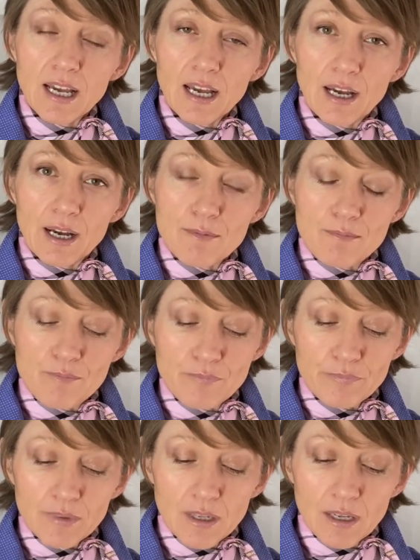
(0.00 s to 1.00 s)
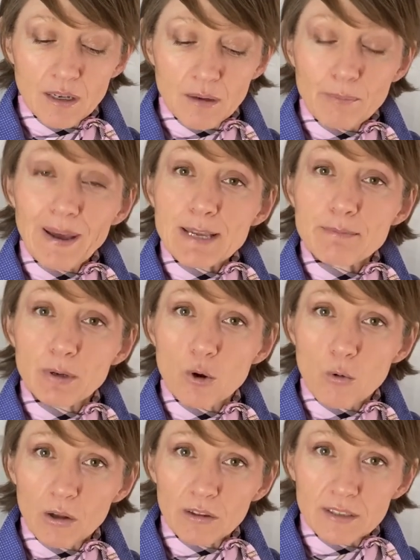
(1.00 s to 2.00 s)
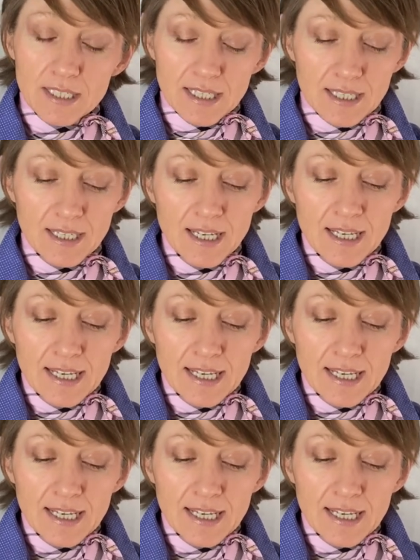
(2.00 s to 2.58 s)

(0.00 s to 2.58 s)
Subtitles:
paper quality.